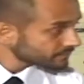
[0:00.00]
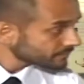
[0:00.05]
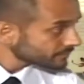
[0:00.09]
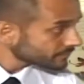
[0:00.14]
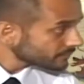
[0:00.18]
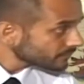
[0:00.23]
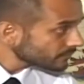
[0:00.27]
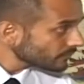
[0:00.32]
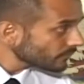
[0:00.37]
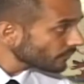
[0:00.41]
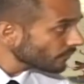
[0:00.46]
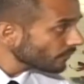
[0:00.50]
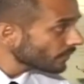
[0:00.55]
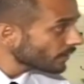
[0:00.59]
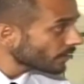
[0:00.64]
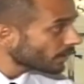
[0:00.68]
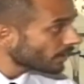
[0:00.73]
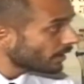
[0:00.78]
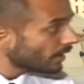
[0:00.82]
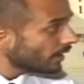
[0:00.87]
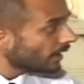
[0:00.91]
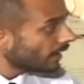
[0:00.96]

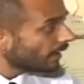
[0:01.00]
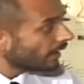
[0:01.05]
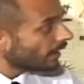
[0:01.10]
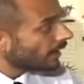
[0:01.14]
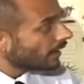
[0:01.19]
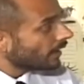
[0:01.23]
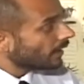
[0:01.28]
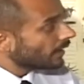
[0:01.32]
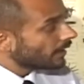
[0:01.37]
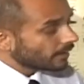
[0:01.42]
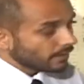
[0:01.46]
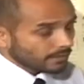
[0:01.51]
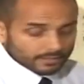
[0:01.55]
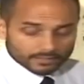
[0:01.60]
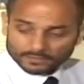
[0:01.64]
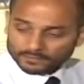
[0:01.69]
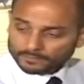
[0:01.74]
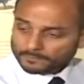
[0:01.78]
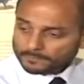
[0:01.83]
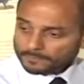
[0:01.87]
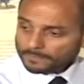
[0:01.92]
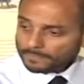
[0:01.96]

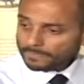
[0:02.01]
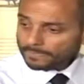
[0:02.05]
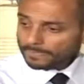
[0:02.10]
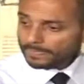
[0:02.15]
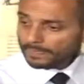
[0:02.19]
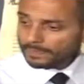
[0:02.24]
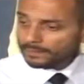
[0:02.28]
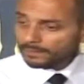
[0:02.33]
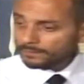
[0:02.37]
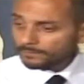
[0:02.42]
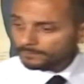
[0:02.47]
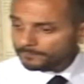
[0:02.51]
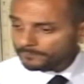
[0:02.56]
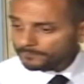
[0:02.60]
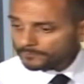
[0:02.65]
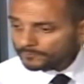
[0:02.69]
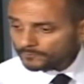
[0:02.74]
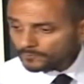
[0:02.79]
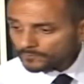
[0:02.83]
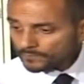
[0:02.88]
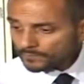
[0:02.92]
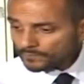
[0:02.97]

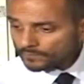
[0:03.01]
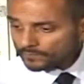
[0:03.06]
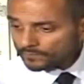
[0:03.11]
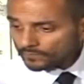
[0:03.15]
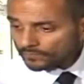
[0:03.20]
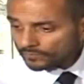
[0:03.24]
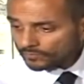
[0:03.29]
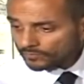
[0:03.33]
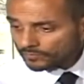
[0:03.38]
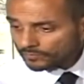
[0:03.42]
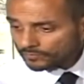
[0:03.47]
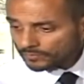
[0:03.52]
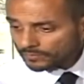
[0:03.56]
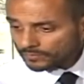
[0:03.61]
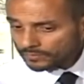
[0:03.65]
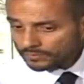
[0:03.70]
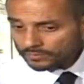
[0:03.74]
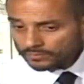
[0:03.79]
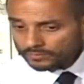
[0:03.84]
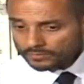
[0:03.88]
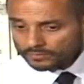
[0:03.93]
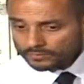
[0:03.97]

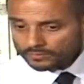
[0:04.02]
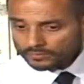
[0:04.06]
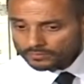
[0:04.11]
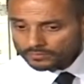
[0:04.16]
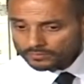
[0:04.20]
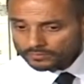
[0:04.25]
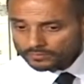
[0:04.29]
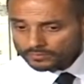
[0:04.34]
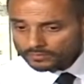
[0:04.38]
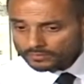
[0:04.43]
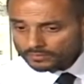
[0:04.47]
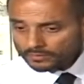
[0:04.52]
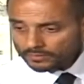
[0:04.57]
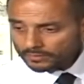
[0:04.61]
(silence)